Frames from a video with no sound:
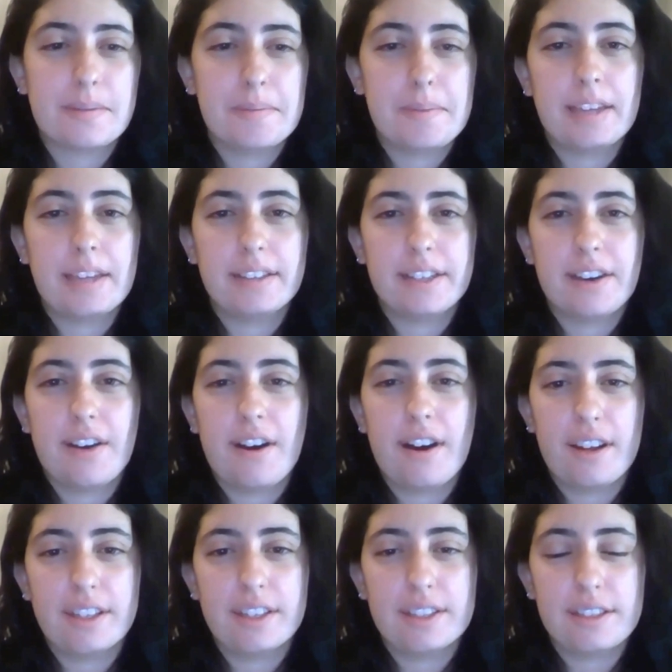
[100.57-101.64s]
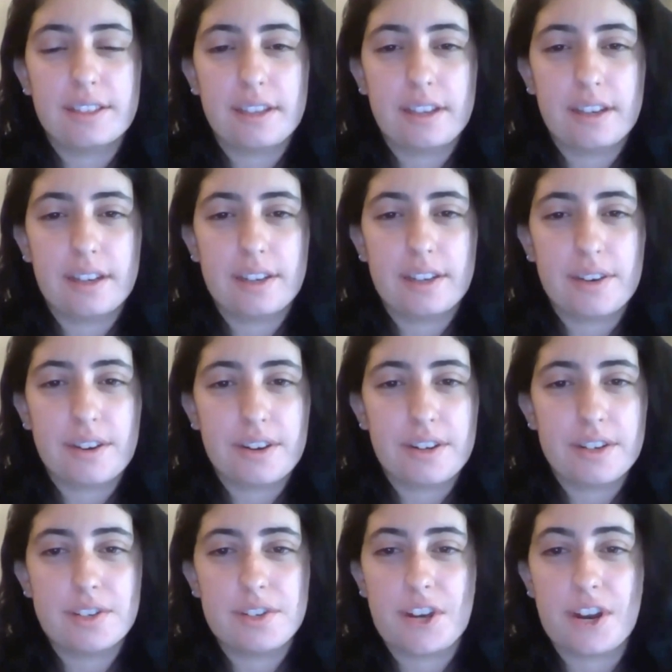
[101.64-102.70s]
mainly on a
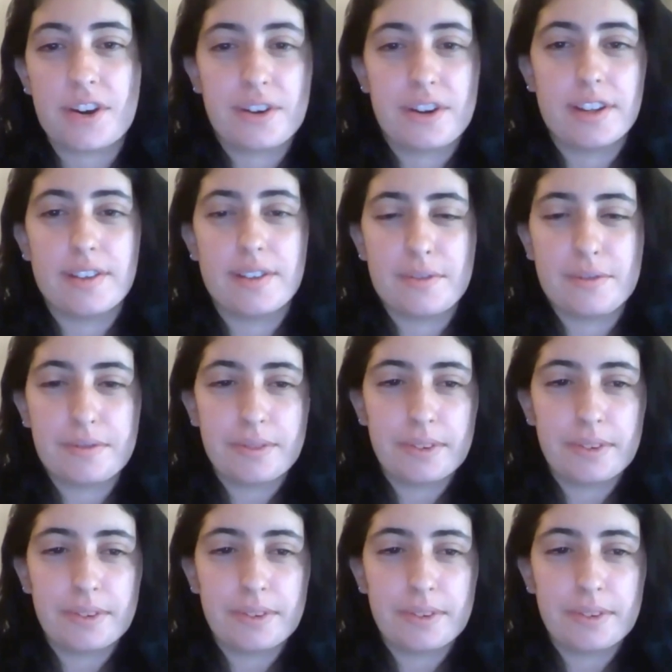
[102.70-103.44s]
neurodegenerative